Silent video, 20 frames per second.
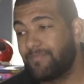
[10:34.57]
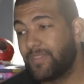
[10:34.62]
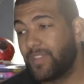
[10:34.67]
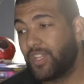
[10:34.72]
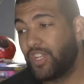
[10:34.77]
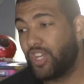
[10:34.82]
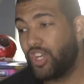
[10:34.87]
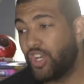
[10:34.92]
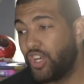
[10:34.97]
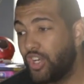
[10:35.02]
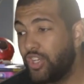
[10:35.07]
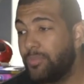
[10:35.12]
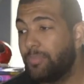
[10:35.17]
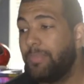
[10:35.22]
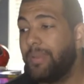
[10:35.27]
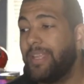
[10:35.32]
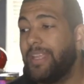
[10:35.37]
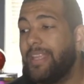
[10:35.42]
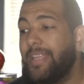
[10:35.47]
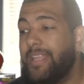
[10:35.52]
could
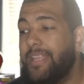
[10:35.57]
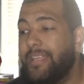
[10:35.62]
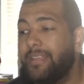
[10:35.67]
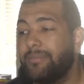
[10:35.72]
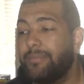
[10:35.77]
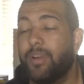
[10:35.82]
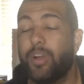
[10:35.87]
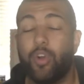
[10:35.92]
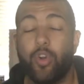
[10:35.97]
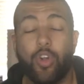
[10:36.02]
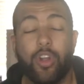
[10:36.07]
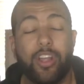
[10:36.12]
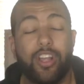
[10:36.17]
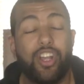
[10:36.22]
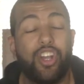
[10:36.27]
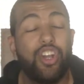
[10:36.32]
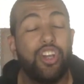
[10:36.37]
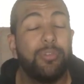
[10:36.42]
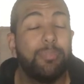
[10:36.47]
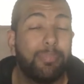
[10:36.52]
be or
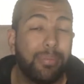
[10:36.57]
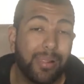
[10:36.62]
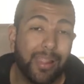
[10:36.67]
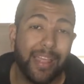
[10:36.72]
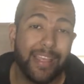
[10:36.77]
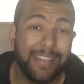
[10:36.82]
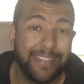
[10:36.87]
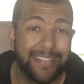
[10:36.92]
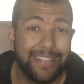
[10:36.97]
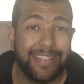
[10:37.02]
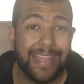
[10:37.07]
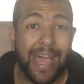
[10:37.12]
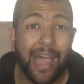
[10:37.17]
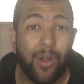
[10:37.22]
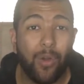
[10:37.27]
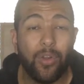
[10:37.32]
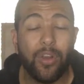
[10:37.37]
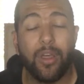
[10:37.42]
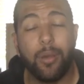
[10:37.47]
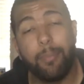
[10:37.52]
could place
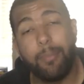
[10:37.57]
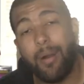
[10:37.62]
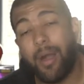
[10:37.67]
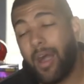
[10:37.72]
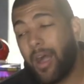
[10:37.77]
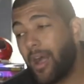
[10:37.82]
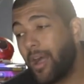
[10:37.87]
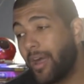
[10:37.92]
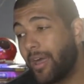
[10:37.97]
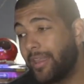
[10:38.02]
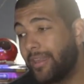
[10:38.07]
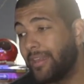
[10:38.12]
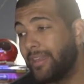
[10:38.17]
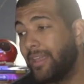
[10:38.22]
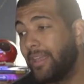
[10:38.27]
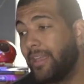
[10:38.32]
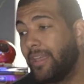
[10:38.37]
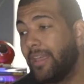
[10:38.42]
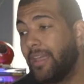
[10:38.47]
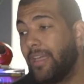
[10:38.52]
doubt upon
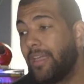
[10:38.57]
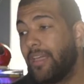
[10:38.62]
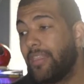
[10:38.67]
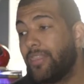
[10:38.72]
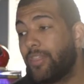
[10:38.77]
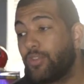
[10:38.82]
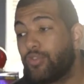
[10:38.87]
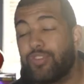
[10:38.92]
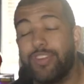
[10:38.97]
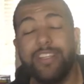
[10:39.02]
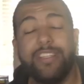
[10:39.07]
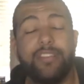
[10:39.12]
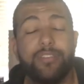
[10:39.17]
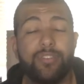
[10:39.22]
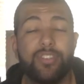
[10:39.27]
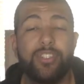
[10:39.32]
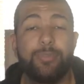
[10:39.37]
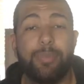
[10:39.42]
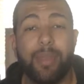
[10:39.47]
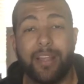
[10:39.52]
the recent
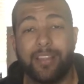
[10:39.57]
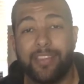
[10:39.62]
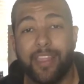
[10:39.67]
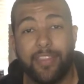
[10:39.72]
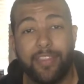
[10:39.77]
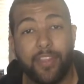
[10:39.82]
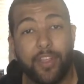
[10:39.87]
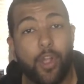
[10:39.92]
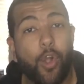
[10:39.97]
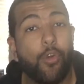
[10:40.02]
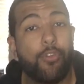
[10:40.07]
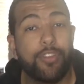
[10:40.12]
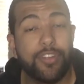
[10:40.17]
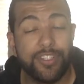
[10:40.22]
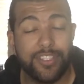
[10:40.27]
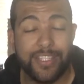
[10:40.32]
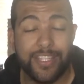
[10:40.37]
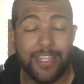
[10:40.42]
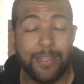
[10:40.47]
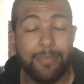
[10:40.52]
respect that the Gophers
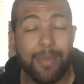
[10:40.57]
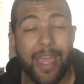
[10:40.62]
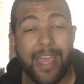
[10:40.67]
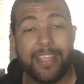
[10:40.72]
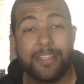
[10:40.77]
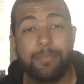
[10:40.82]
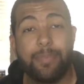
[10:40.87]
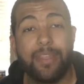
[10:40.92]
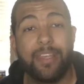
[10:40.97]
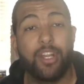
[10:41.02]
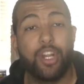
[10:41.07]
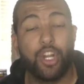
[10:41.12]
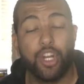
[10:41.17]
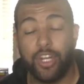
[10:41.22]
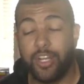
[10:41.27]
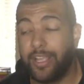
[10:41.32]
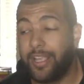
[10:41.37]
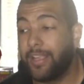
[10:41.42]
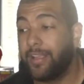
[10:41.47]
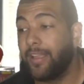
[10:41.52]
team has been
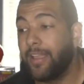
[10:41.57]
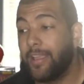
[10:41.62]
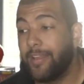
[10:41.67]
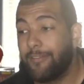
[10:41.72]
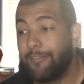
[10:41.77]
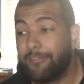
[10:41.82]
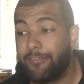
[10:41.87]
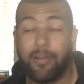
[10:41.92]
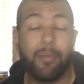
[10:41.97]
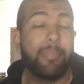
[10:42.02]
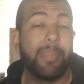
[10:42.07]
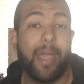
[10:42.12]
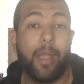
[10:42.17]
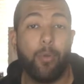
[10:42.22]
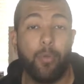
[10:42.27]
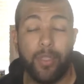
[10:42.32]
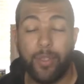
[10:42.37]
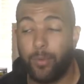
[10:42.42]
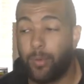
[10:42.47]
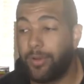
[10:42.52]
earning from that
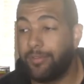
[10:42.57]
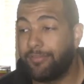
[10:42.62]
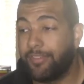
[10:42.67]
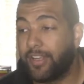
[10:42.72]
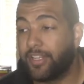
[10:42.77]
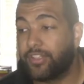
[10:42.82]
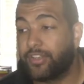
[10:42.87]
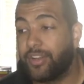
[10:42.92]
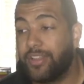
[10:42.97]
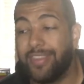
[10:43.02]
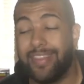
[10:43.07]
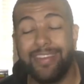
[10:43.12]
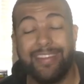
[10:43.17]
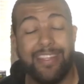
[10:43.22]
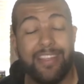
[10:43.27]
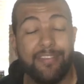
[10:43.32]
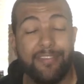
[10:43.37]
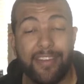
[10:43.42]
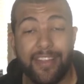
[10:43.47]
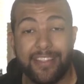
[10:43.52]
week one victory. The
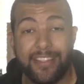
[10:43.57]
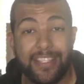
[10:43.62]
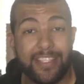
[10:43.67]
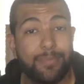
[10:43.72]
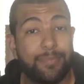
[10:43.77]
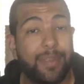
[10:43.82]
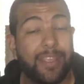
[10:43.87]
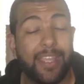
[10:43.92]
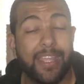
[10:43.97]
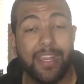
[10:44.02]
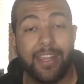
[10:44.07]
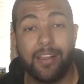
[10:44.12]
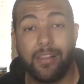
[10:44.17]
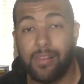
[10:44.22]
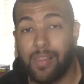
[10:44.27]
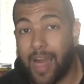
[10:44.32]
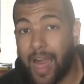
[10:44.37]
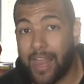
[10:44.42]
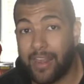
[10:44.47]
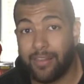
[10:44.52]
defense has been getting a
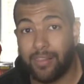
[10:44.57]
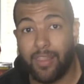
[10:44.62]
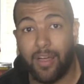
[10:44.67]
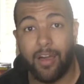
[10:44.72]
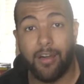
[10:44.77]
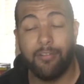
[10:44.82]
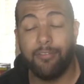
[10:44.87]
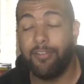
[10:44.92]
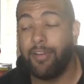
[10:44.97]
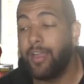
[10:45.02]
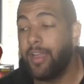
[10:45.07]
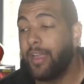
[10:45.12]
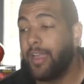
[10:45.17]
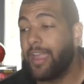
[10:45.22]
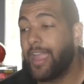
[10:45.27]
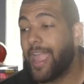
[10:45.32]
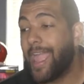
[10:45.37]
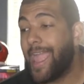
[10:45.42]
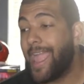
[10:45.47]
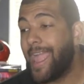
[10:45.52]
lot of love,
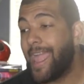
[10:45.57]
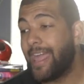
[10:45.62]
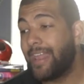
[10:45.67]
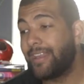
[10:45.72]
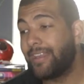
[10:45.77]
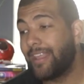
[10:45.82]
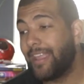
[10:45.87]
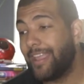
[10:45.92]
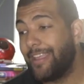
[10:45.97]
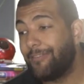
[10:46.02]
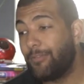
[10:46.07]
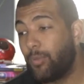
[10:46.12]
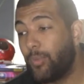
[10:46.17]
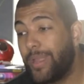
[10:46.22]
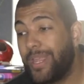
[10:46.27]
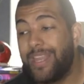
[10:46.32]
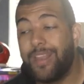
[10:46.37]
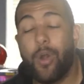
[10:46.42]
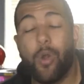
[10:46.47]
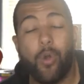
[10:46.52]
and if
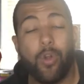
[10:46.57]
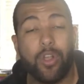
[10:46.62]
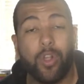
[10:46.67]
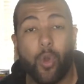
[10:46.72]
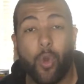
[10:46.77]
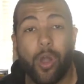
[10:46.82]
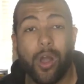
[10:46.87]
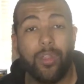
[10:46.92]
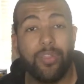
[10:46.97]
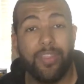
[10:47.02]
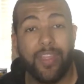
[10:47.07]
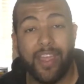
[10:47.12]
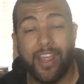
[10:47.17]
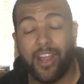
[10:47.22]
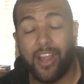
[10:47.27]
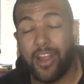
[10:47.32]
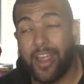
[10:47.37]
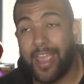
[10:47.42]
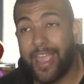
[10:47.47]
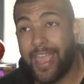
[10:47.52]
we don't go out
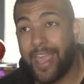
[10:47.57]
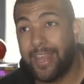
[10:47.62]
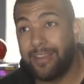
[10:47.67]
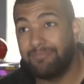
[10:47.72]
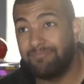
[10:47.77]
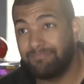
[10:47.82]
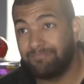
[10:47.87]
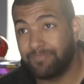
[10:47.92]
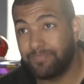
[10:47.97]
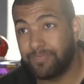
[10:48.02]
there and